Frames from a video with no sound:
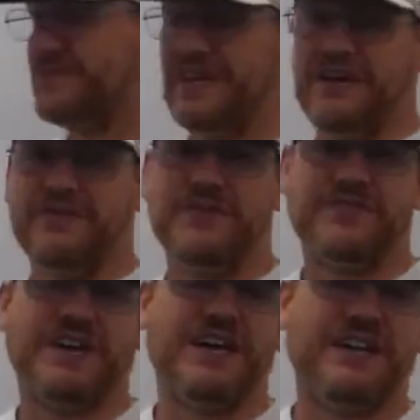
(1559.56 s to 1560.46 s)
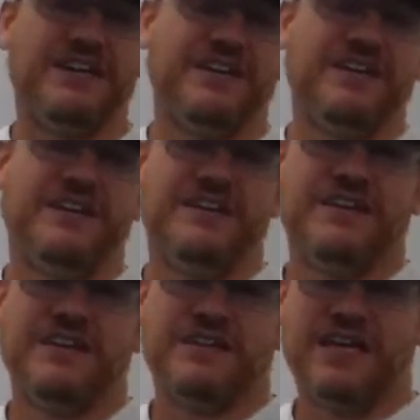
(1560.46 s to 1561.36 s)
yeah, we've got
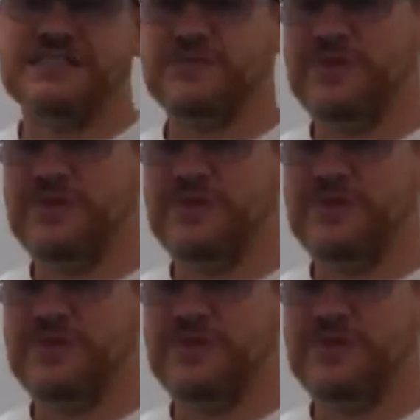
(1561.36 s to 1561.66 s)
lots